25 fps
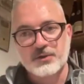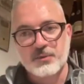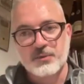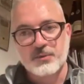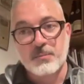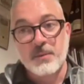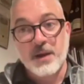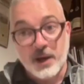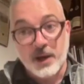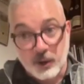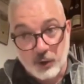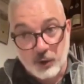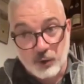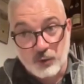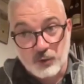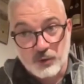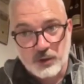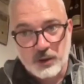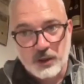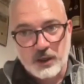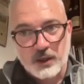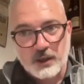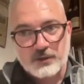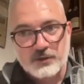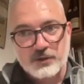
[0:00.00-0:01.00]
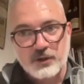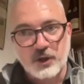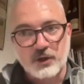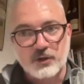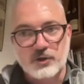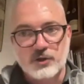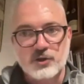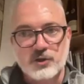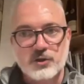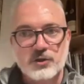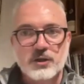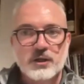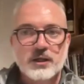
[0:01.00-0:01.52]
merlot
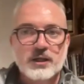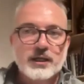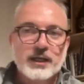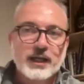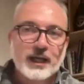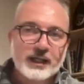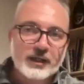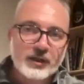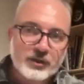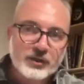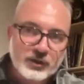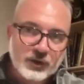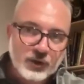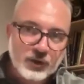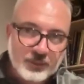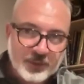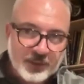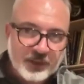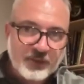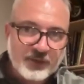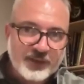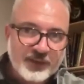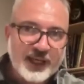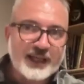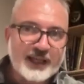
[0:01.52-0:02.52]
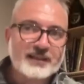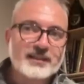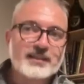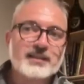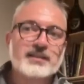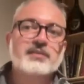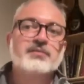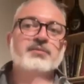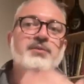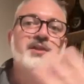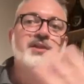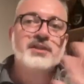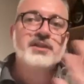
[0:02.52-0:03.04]
touch, and also a bit of
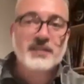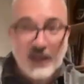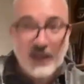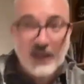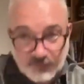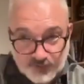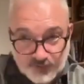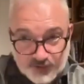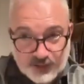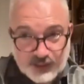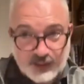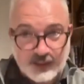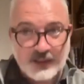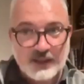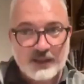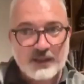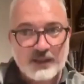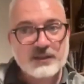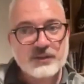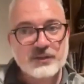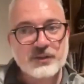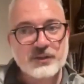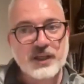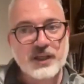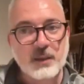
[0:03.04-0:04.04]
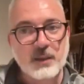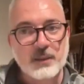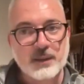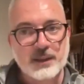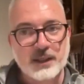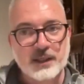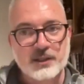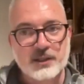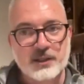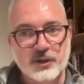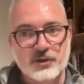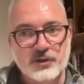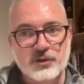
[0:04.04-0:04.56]
cassis, which is definitely the
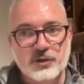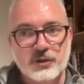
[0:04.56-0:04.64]
Cabernet touch.